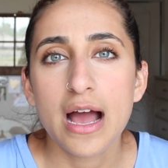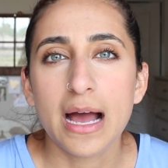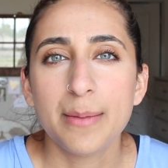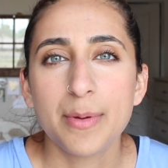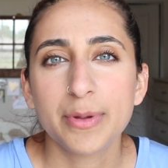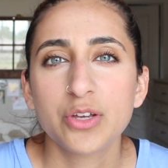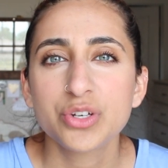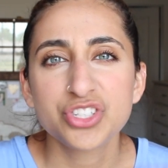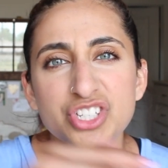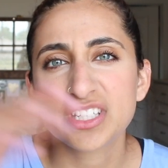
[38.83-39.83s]
um, but
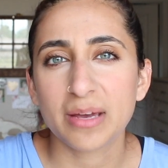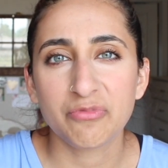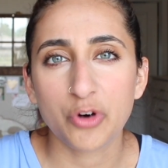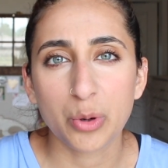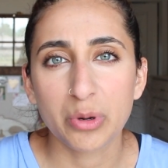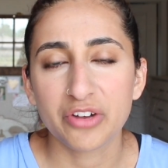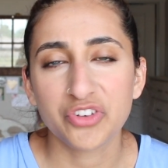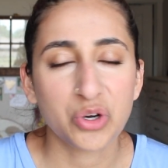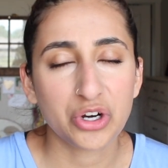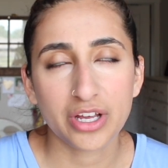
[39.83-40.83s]
you can just skip forward
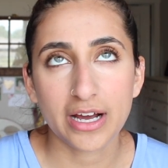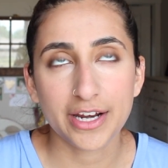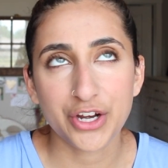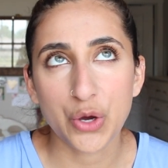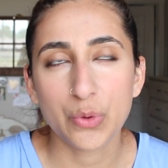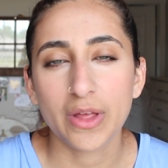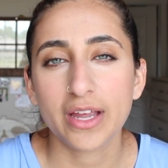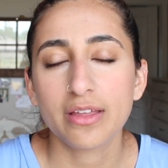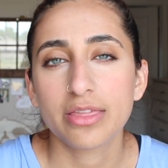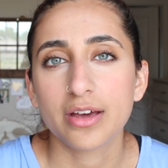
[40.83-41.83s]
if you already kind of know
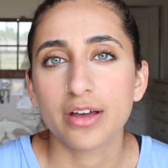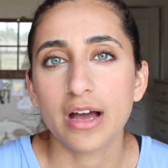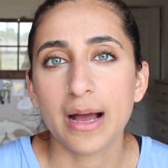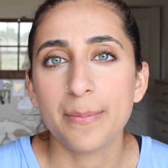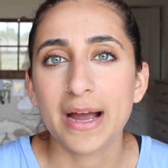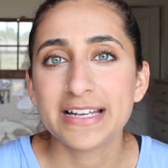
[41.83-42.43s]
like the um,